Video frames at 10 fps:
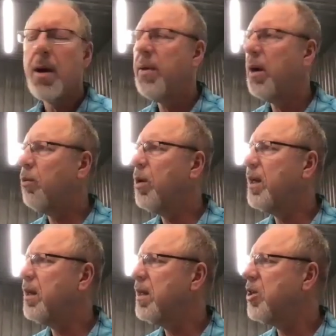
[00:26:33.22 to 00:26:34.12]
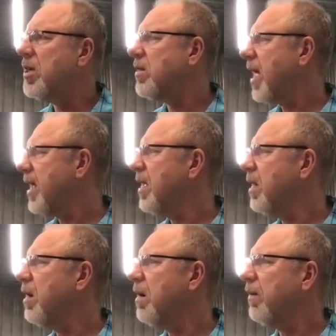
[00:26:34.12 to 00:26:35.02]
But just like in
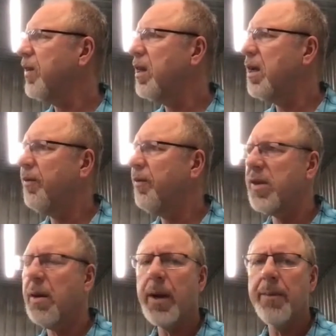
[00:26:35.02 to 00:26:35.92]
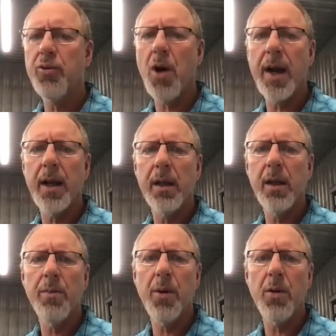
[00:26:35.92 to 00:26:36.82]
here, if somebody brought a
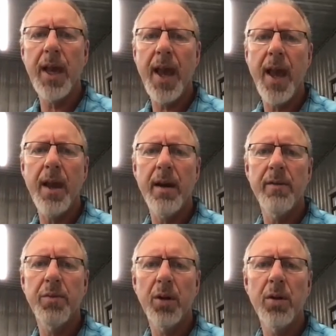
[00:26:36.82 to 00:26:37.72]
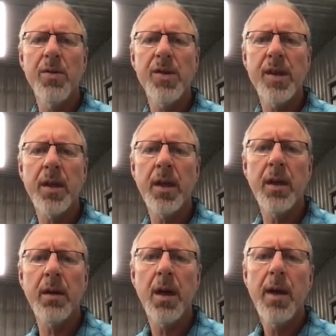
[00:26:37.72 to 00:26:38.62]
little bouquet of balloons in
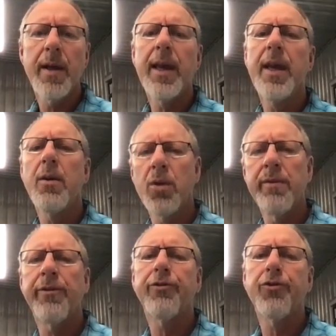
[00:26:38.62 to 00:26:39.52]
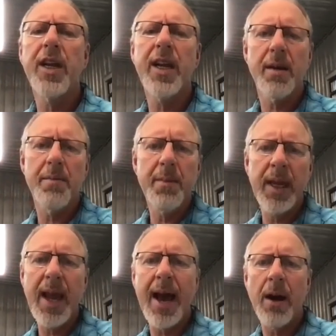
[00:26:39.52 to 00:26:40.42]
here, it would freak
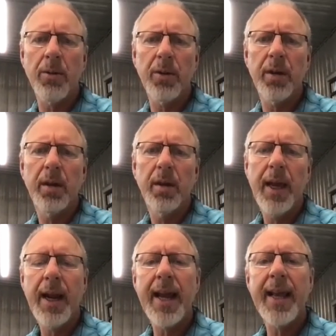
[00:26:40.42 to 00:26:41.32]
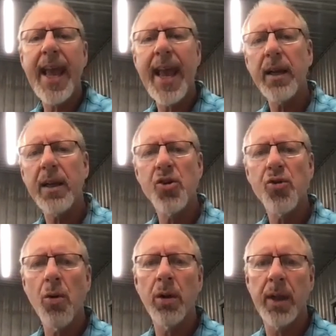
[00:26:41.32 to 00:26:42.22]
me out. And I can't
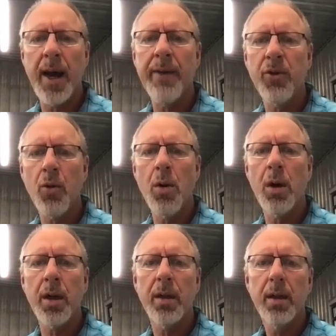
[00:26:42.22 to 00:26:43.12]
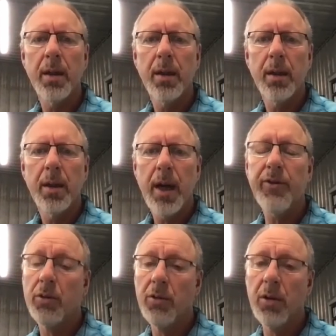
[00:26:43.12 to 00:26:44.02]
control it. I have to
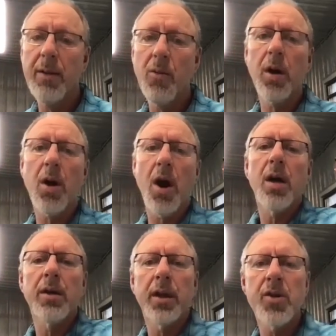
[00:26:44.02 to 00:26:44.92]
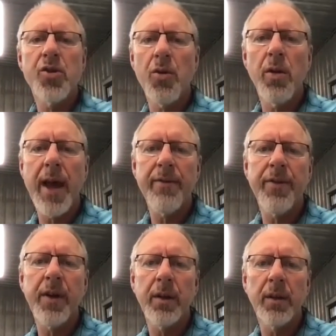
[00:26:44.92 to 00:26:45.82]
really work hard to control that
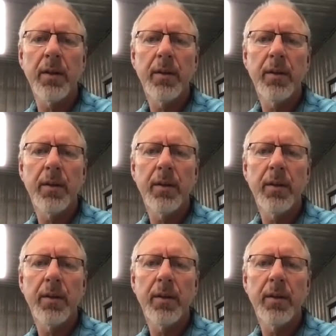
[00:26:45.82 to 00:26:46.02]
fear.